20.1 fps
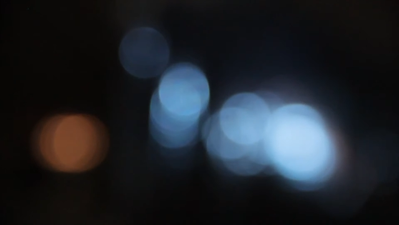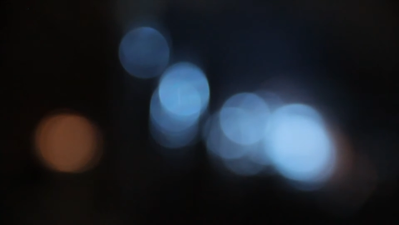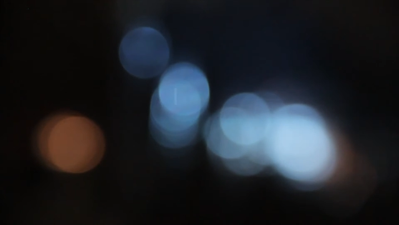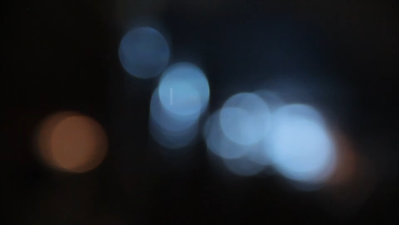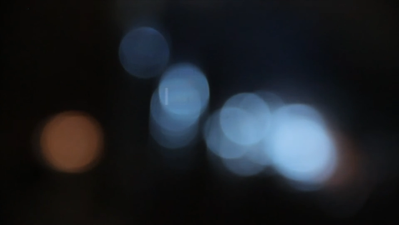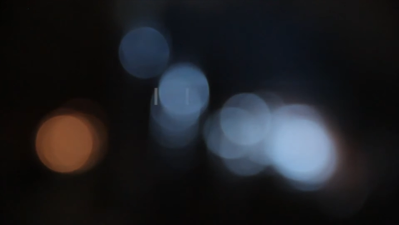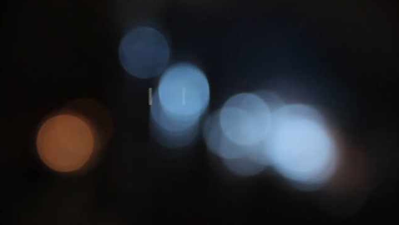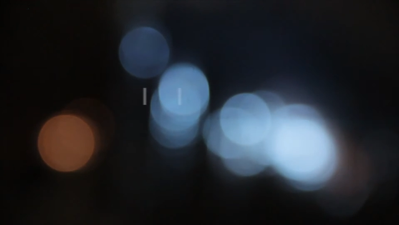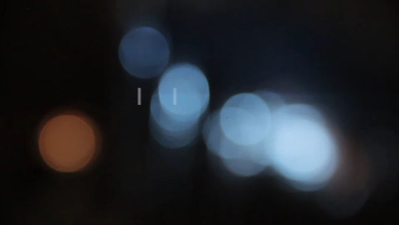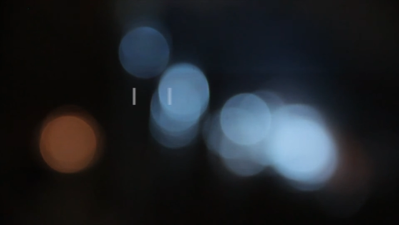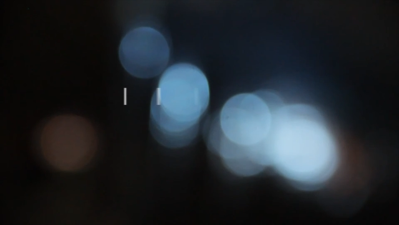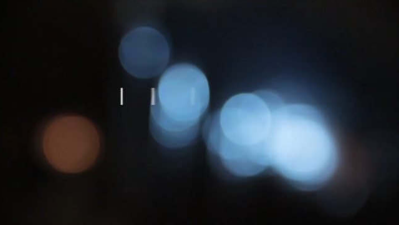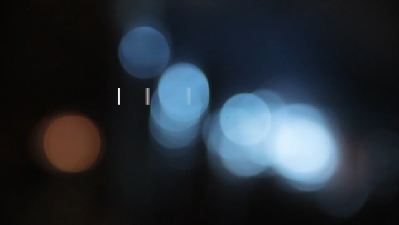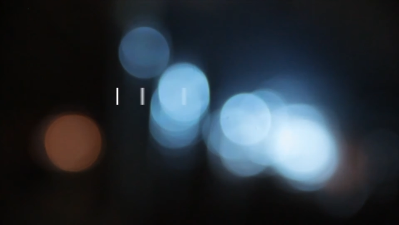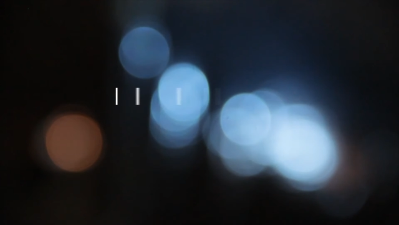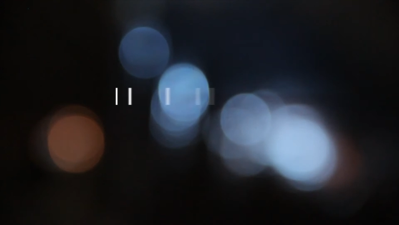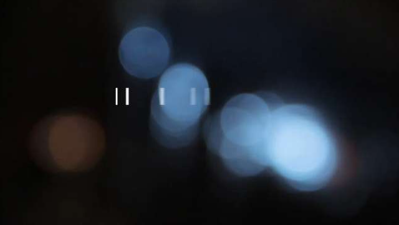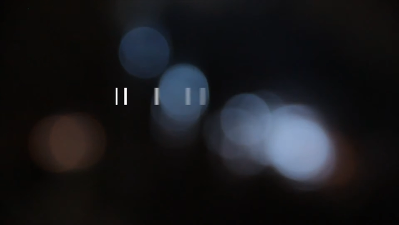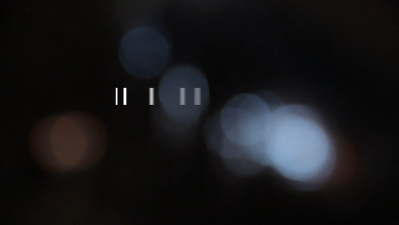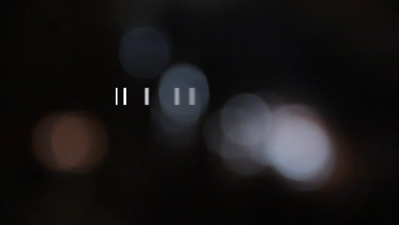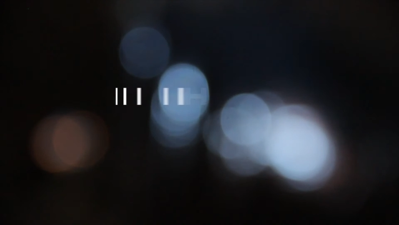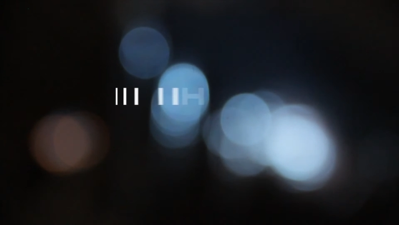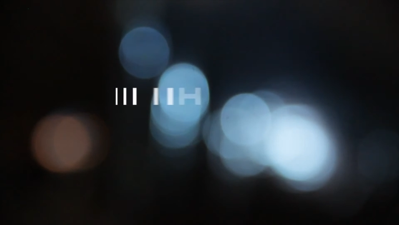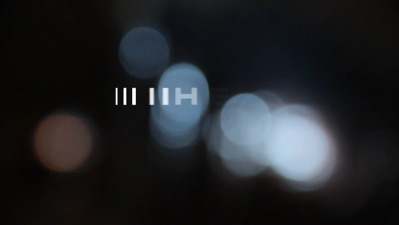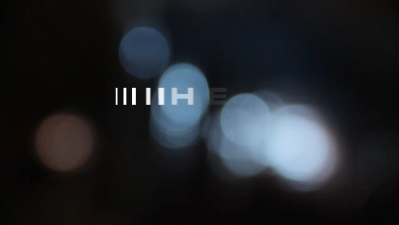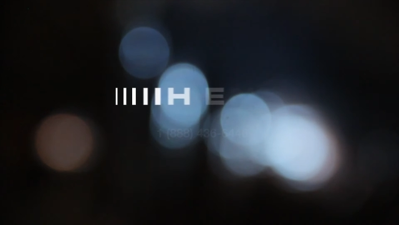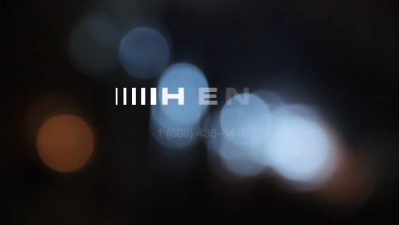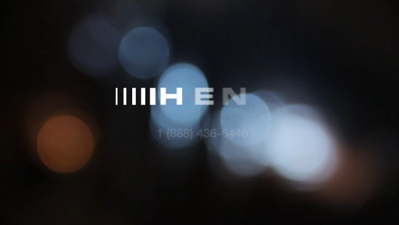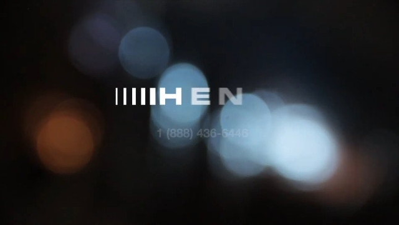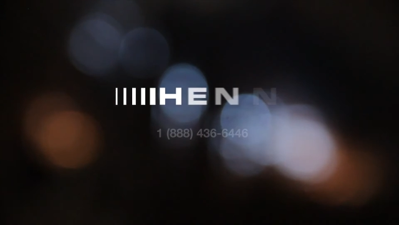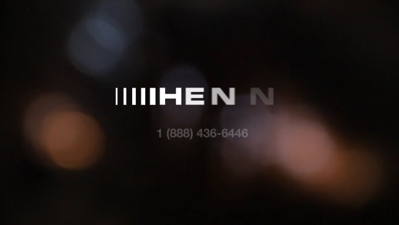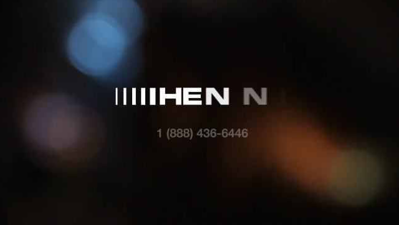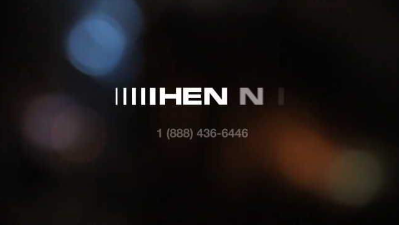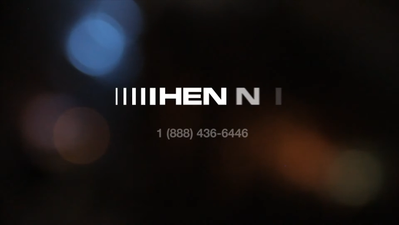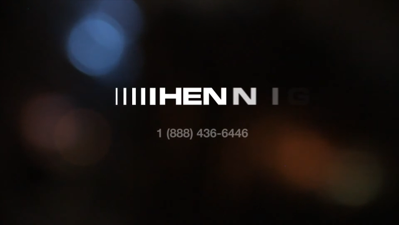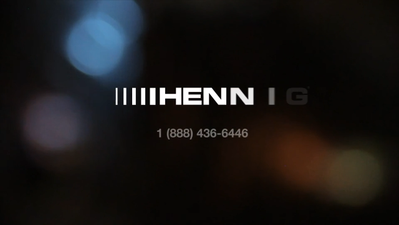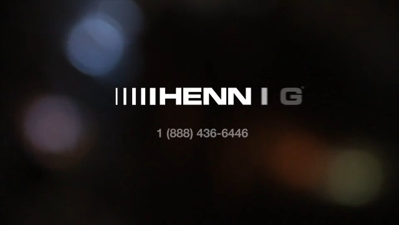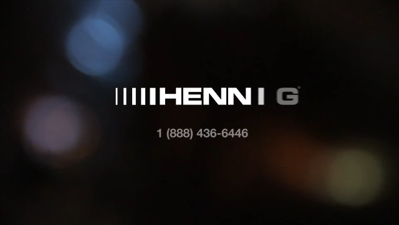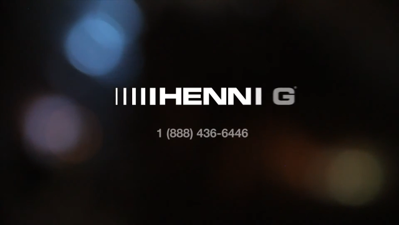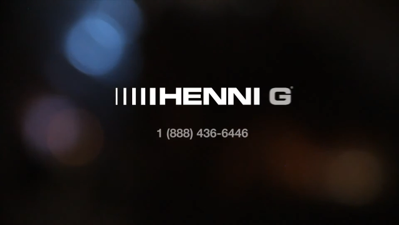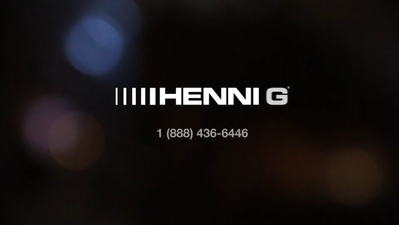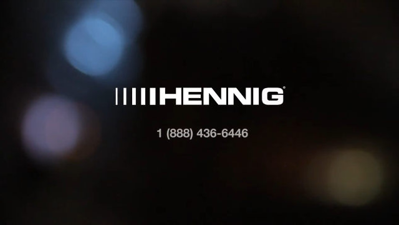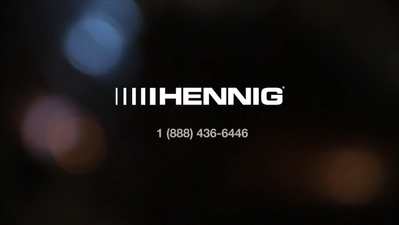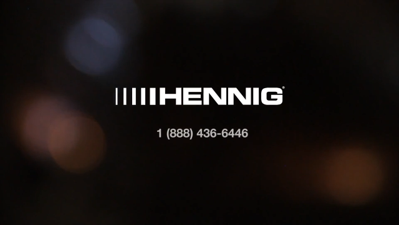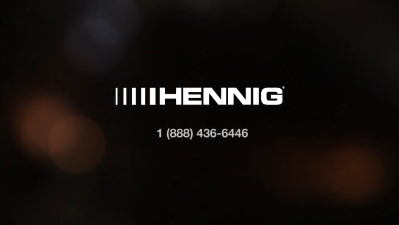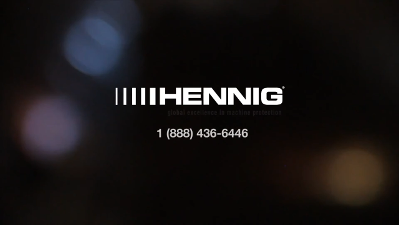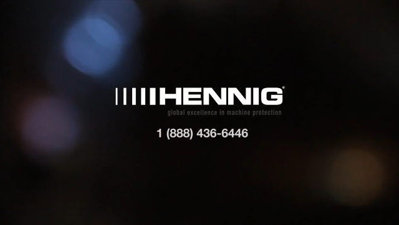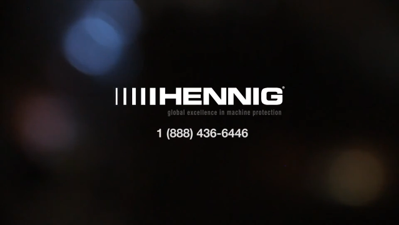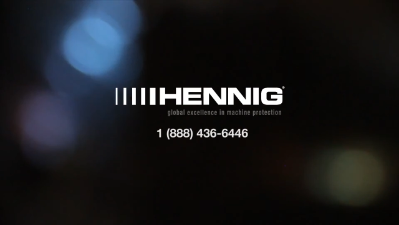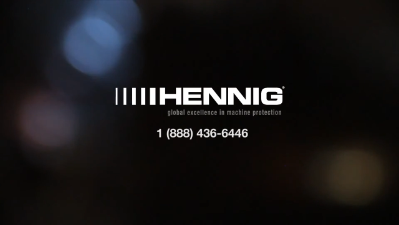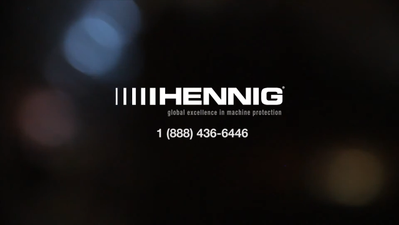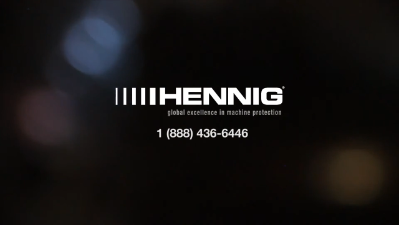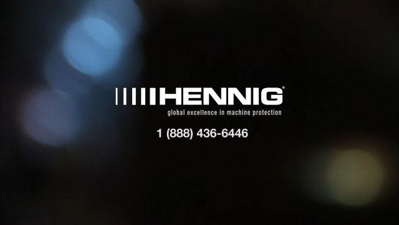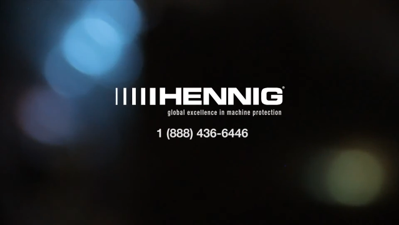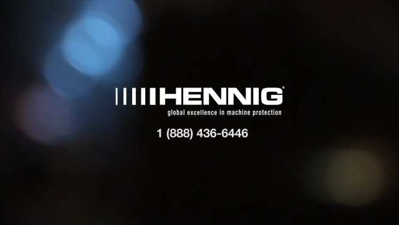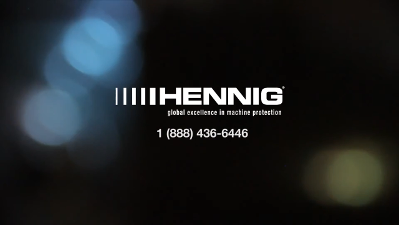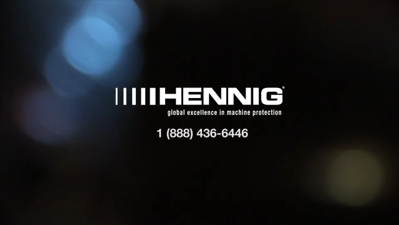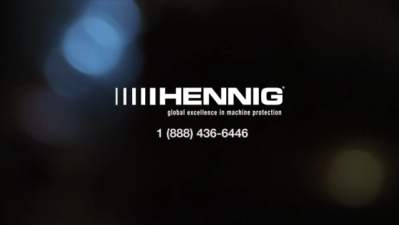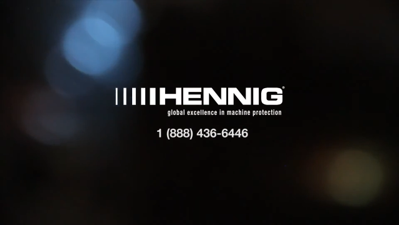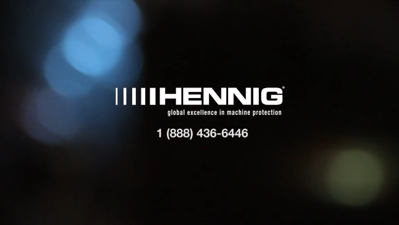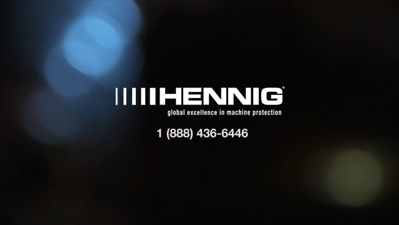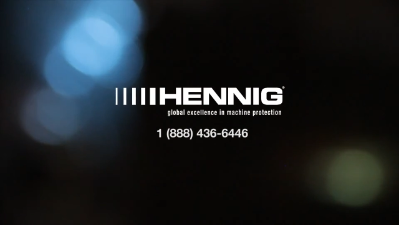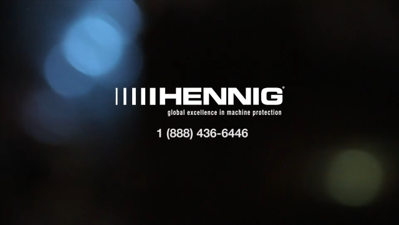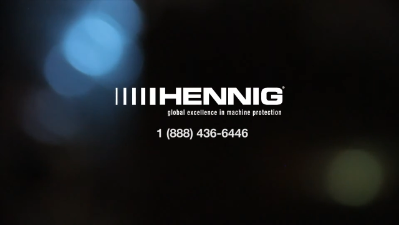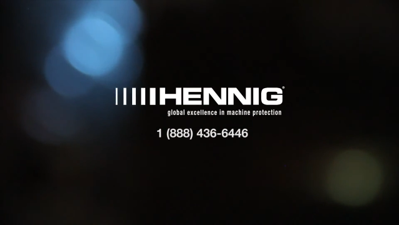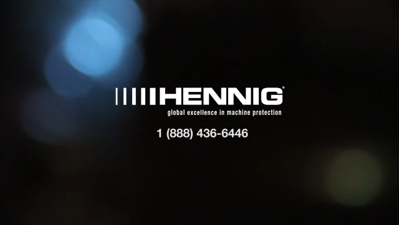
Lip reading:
(no speaker visible)